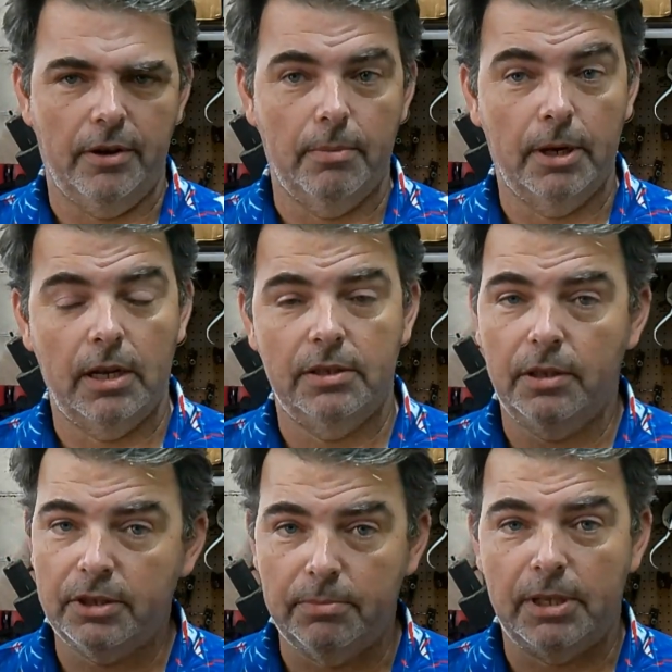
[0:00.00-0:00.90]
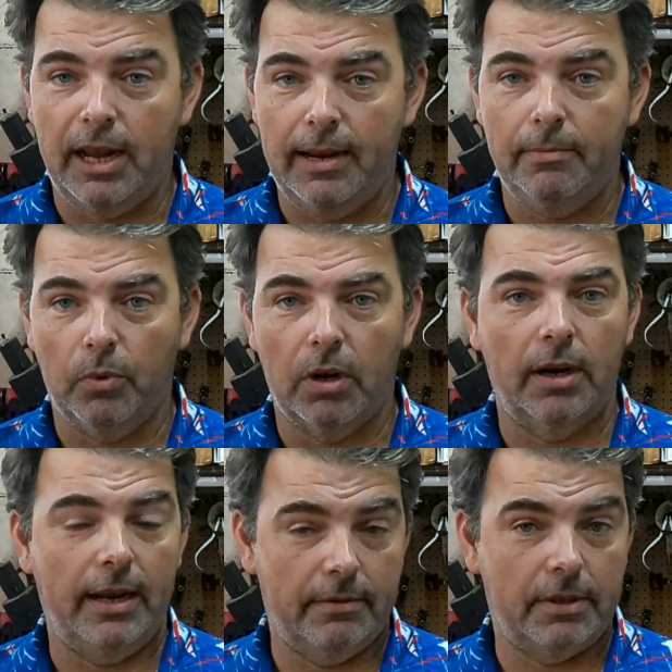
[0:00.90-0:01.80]
because there's some time
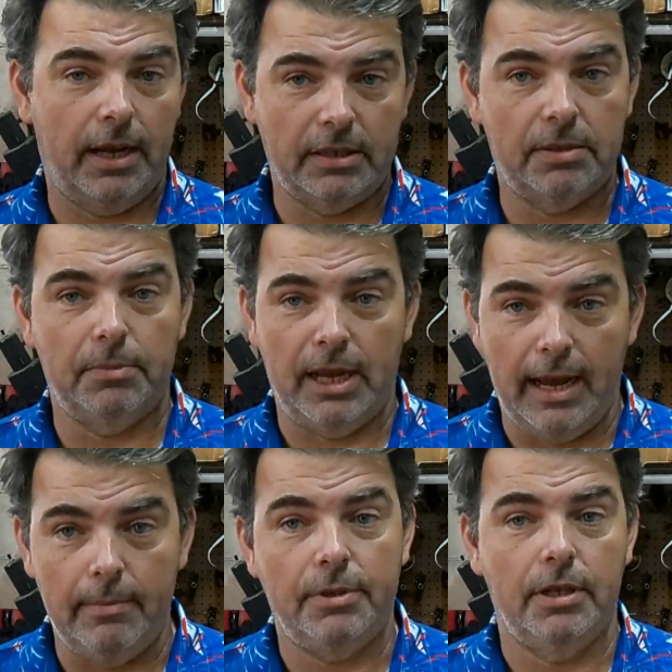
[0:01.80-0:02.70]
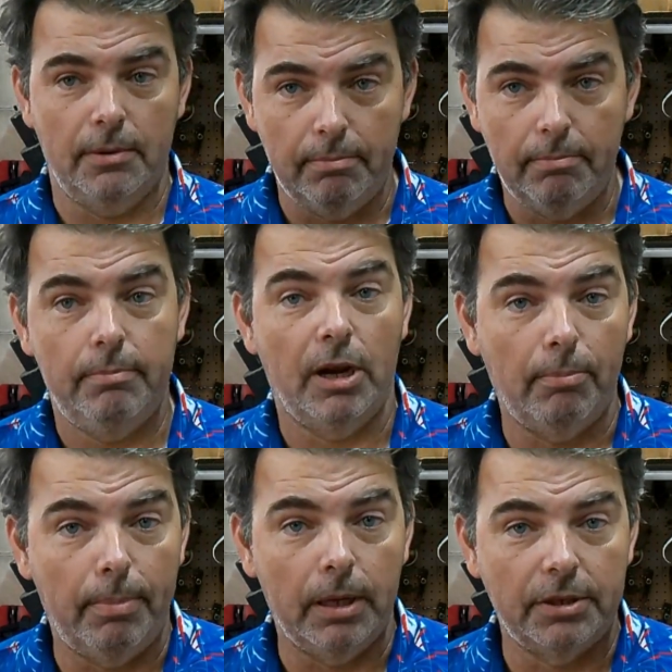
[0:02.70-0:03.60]
where it takes some time to,
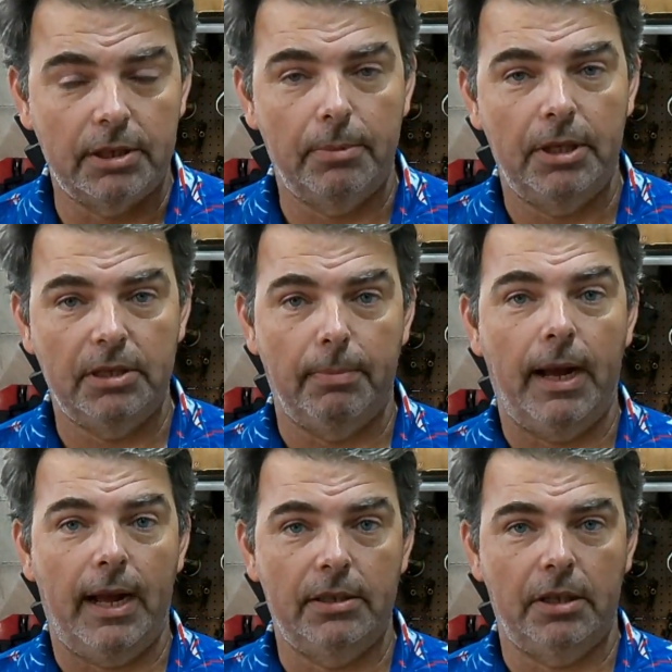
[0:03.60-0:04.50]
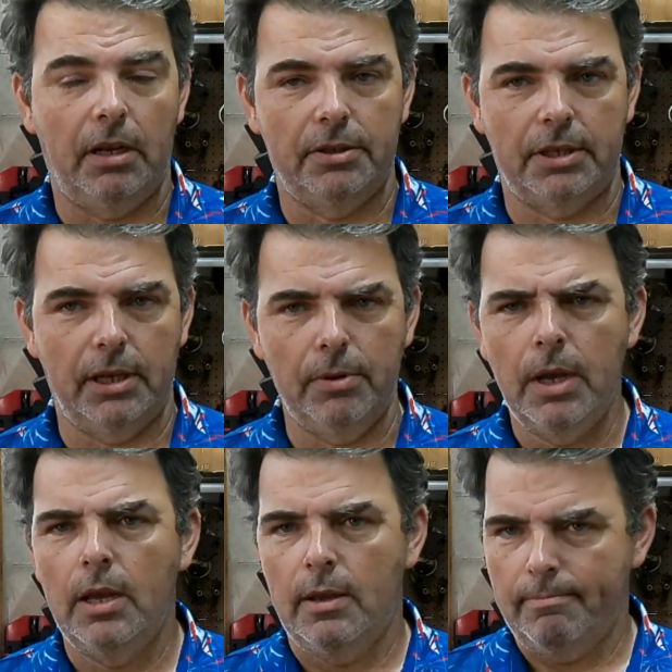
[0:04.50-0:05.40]
build some of these mods and also
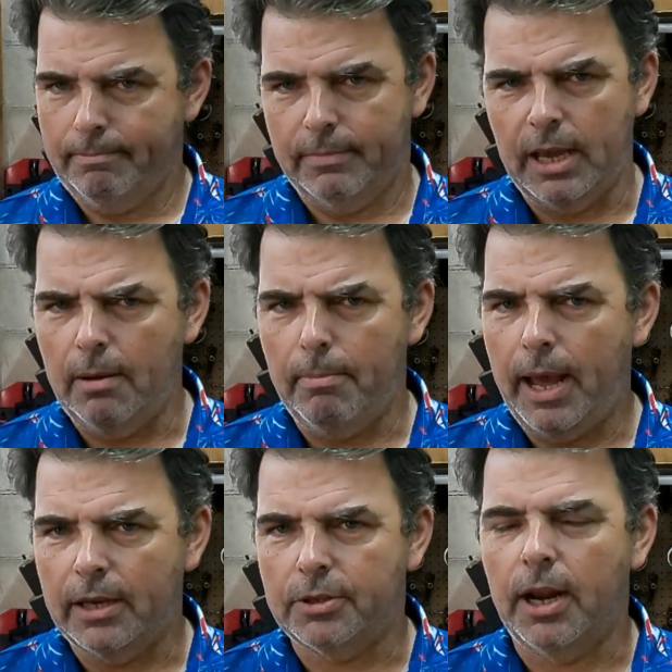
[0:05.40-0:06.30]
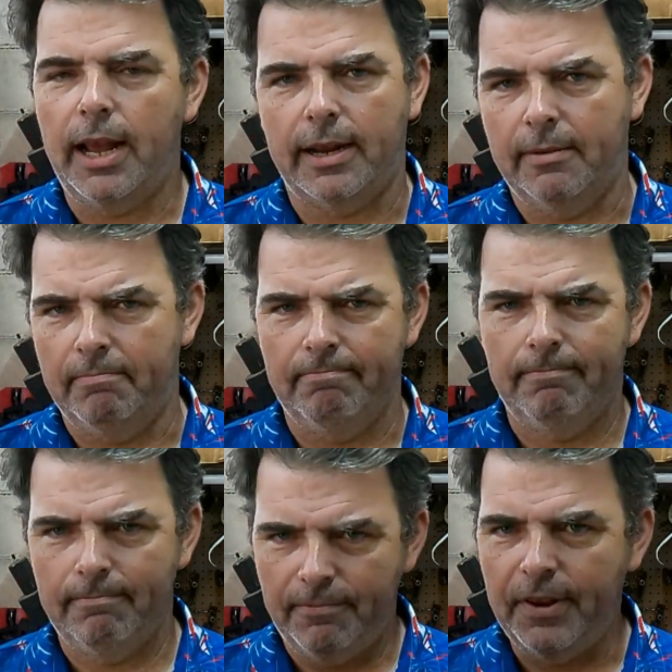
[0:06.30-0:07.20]
kind of backtrack and
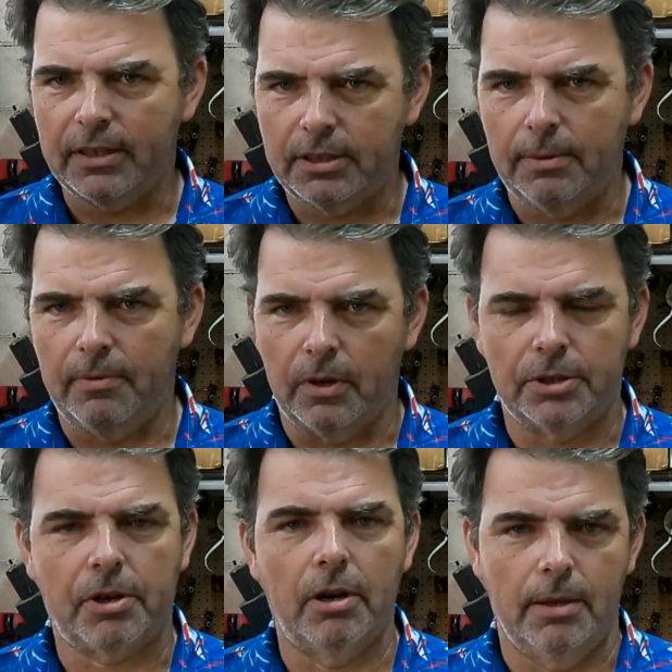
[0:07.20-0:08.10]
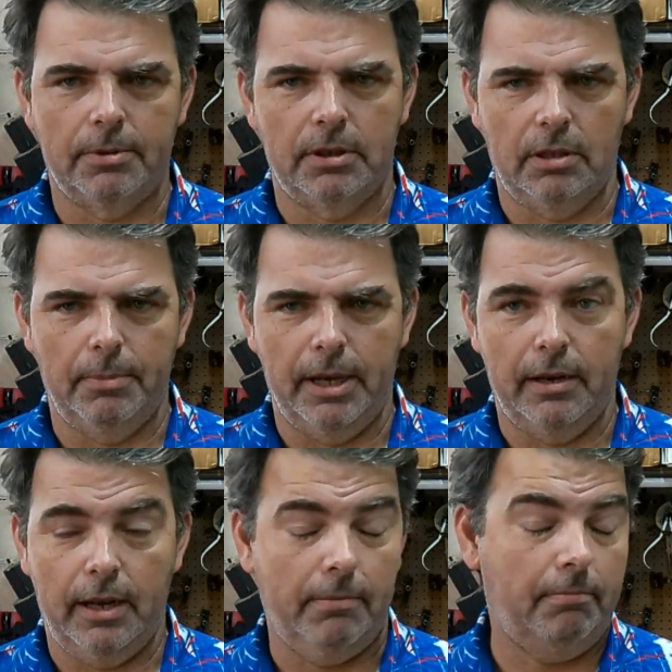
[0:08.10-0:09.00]
fix some of our screw-ups a little bit.
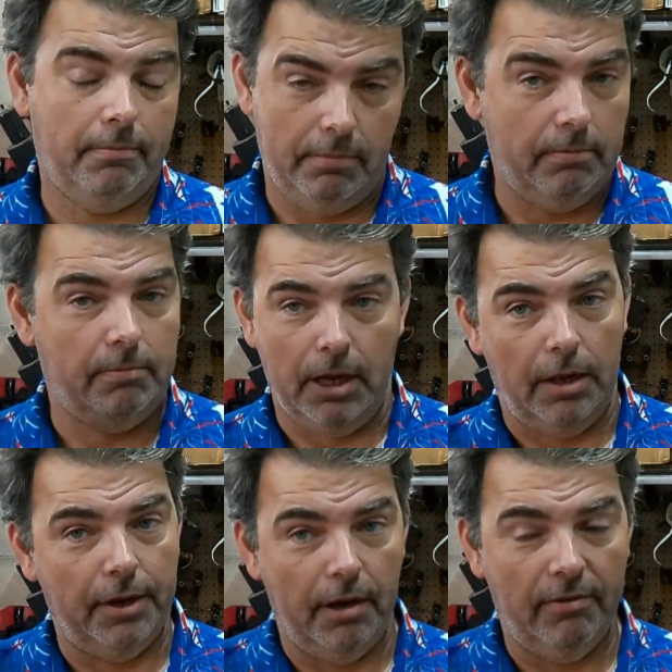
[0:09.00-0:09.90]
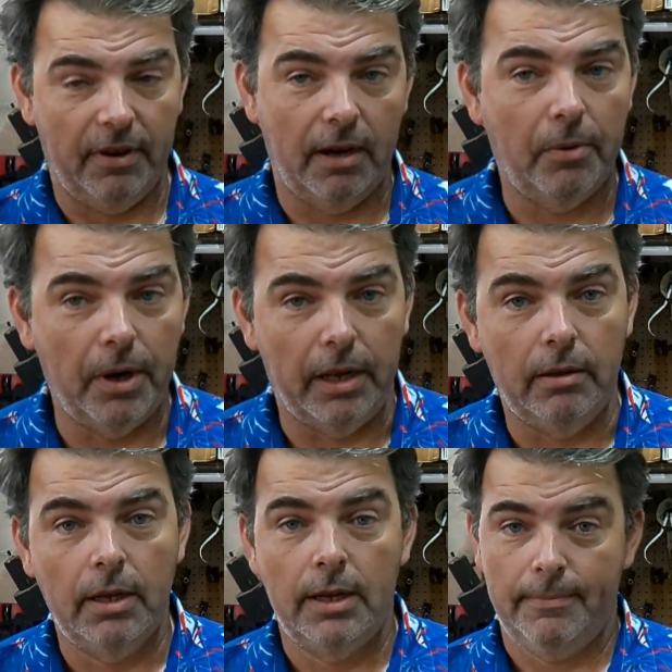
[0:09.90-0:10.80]
And y'all know very
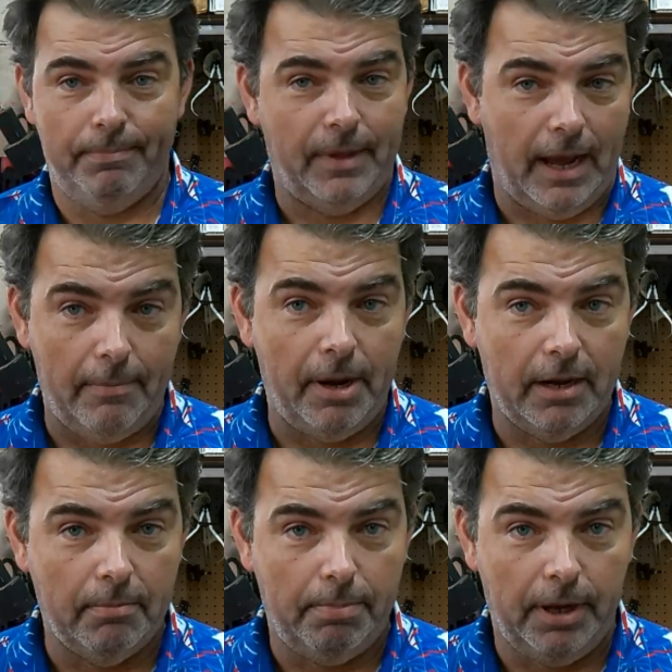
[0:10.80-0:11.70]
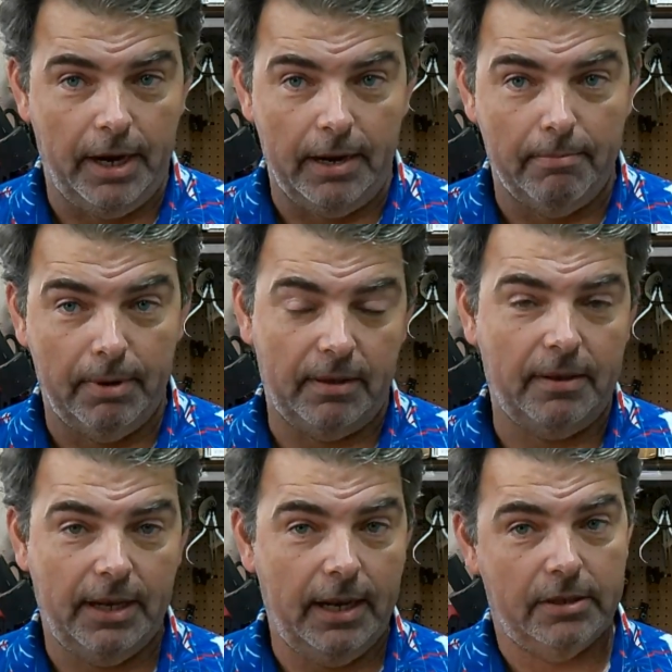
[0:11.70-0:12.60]
well, I make them plenty. But the
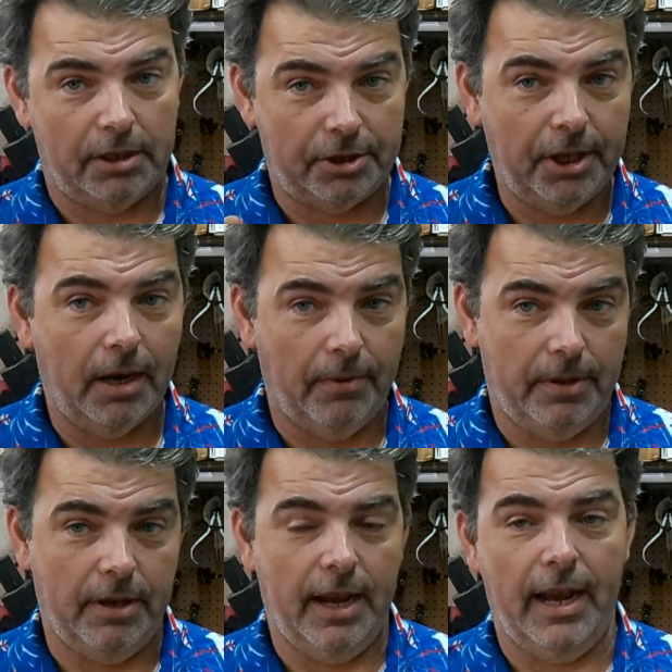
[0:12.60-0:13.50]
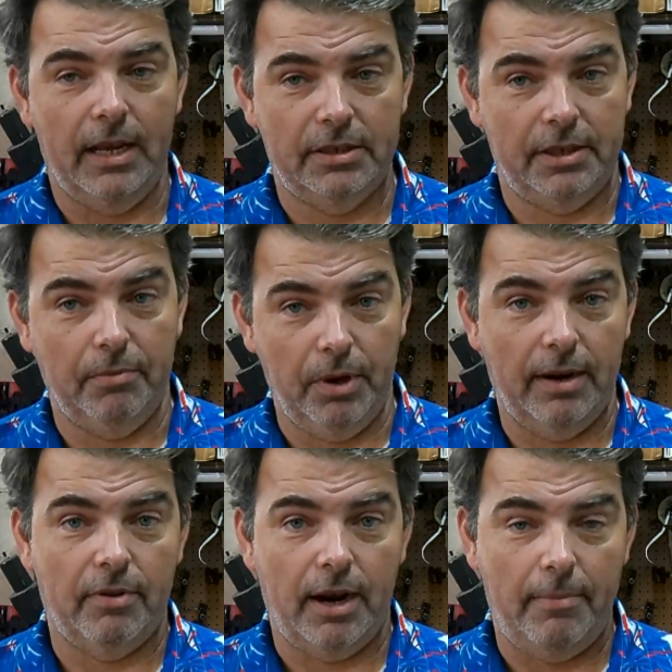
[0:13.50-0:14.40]
thing is, I share them with you guys, and
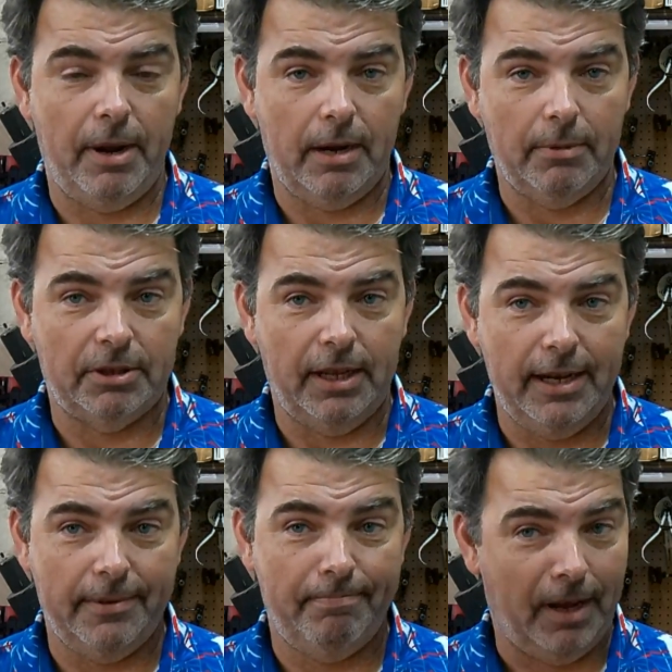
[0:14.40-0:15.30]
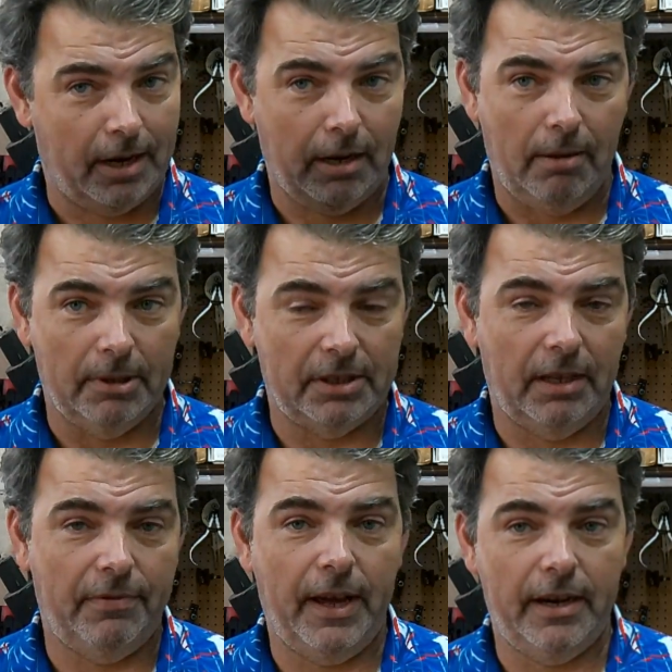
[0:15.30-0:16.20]
whenever I make a mistake, I call
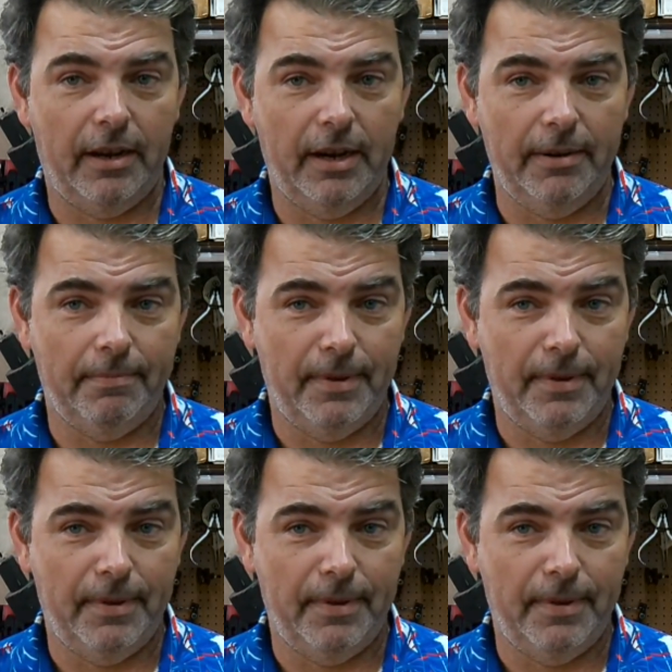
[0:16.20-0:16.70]
myself out on it.